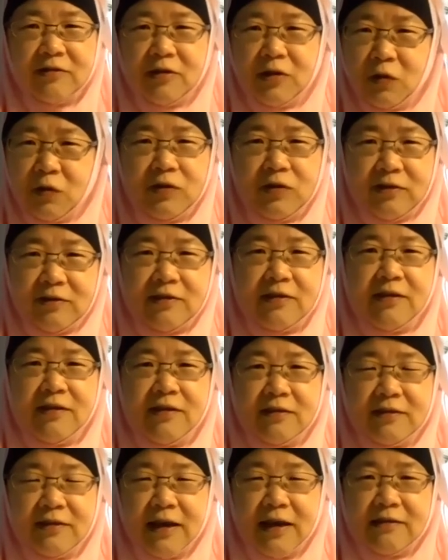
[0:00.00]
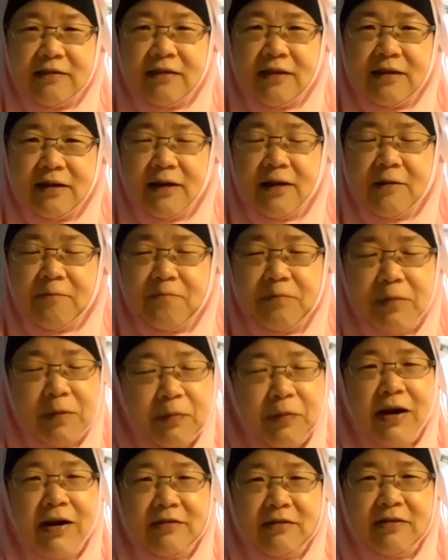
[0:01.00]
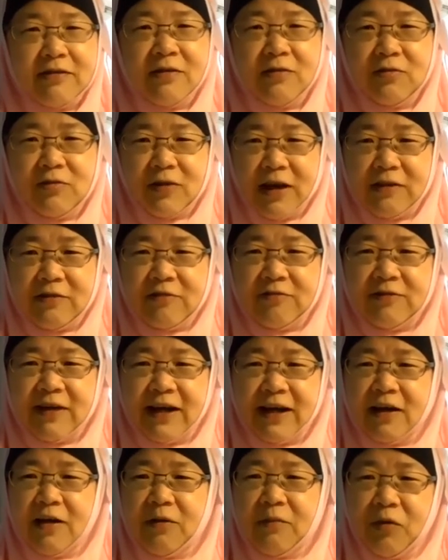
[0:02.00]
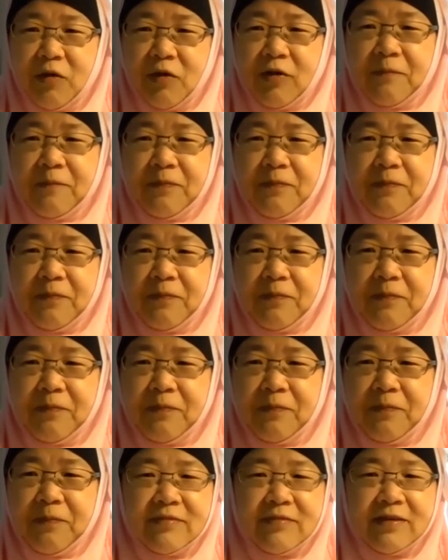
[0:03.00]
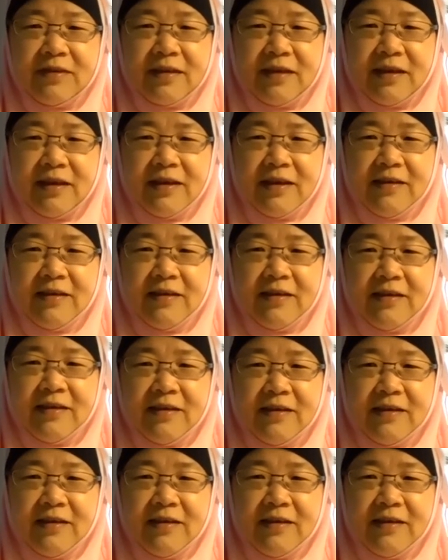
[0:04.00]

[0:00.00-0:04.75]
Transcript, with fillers: new disease that people are still trying to find out more. Okay.